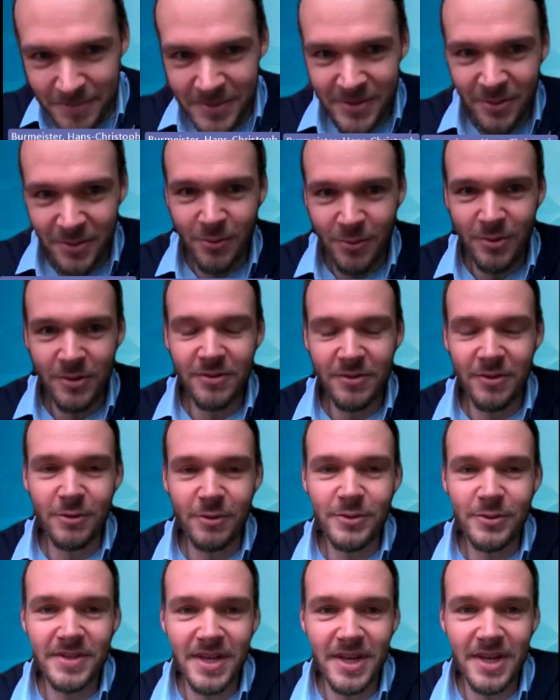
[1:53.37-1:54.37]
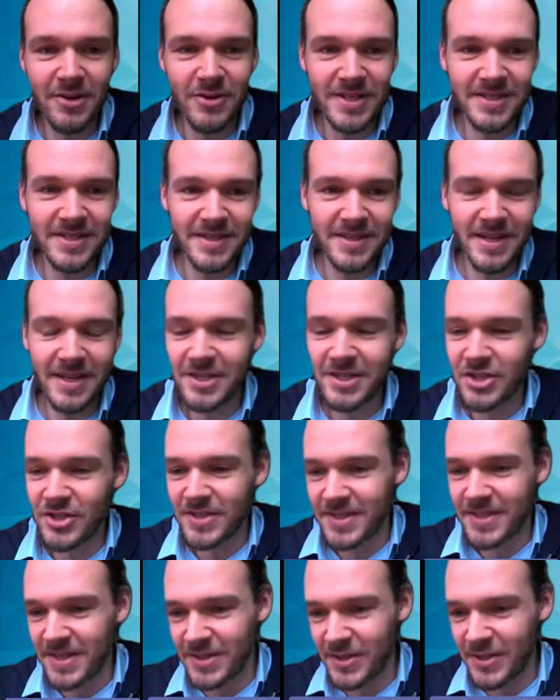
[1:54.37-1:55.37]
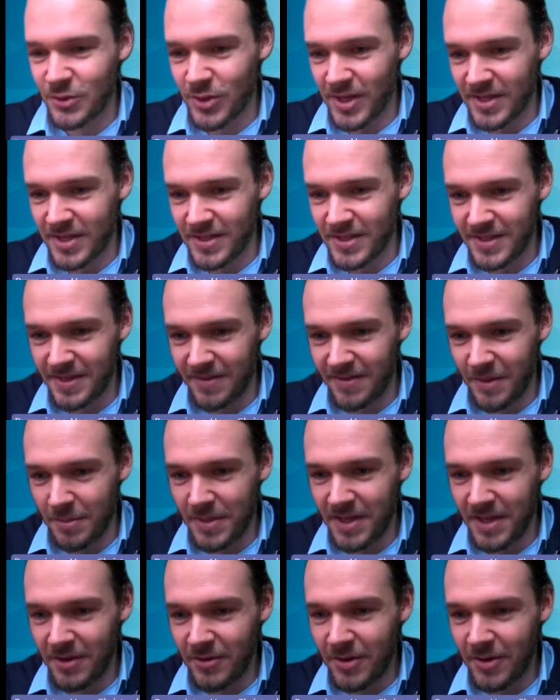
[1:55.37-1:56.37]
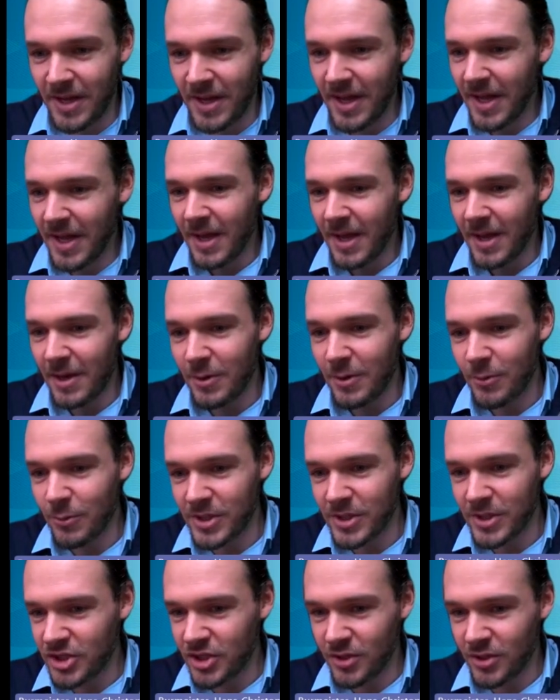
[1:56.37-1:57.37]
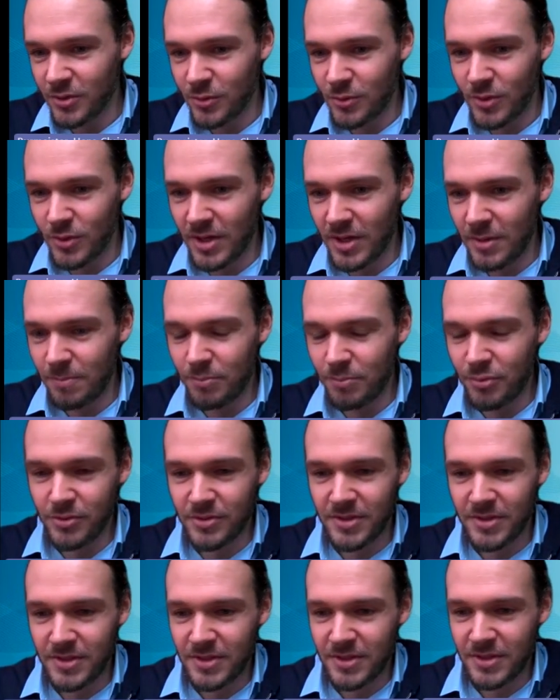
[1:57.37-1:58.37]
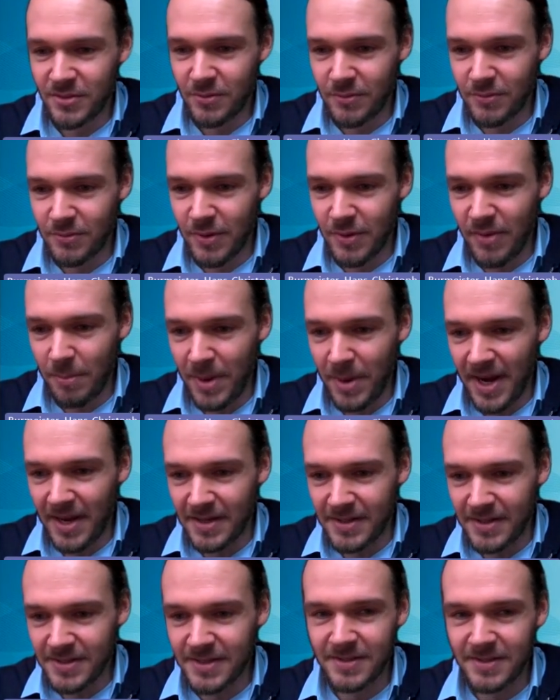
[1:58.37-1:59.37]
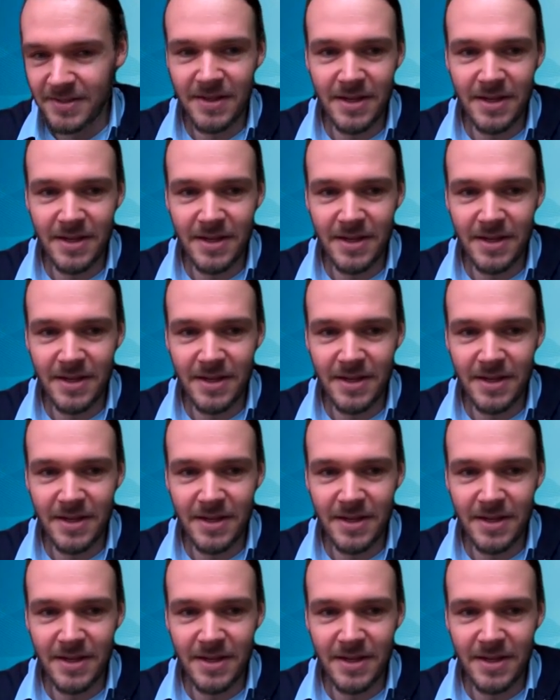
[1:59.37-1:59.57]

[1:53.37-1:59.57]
So those are installations, as you can see them here, which you put into the riverbanks